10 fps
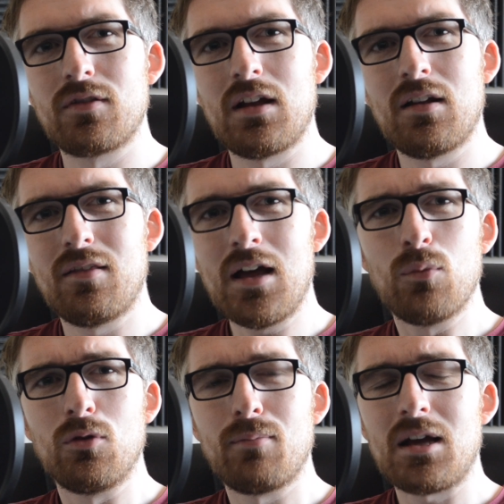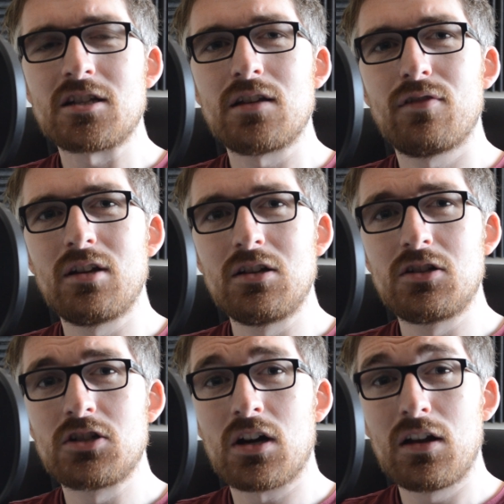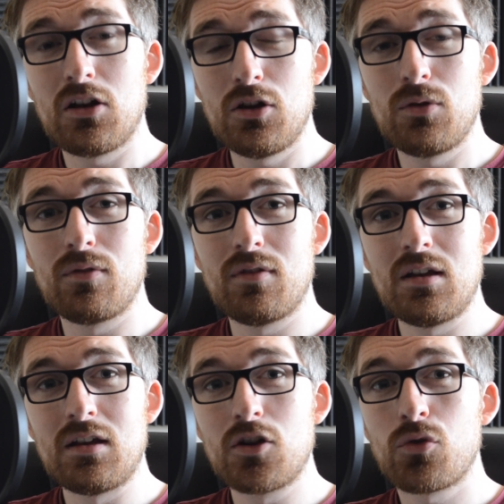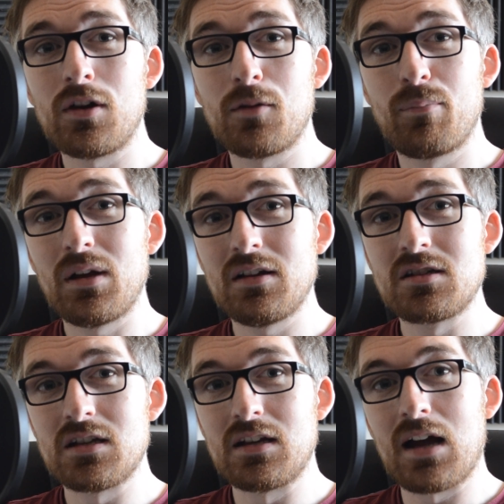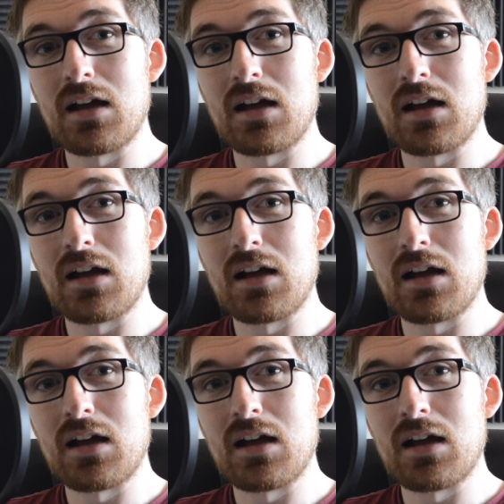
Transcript: then that will massively dilute the credibility